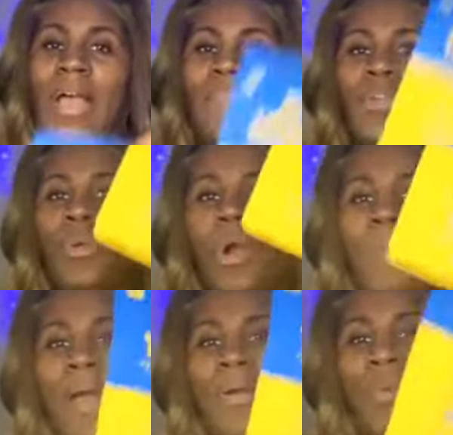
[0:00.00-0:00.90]
Because if you
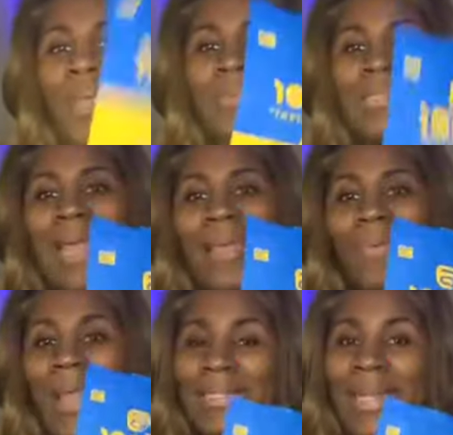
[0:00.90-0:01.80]
go on my
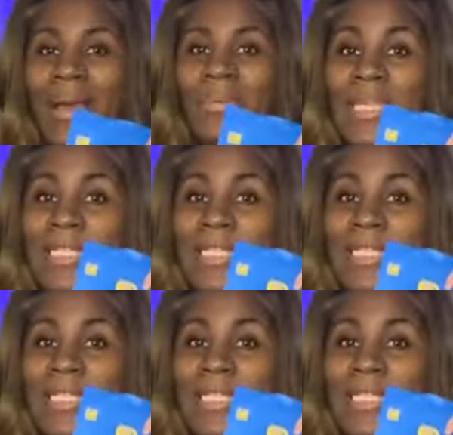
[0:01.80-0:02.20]
website right now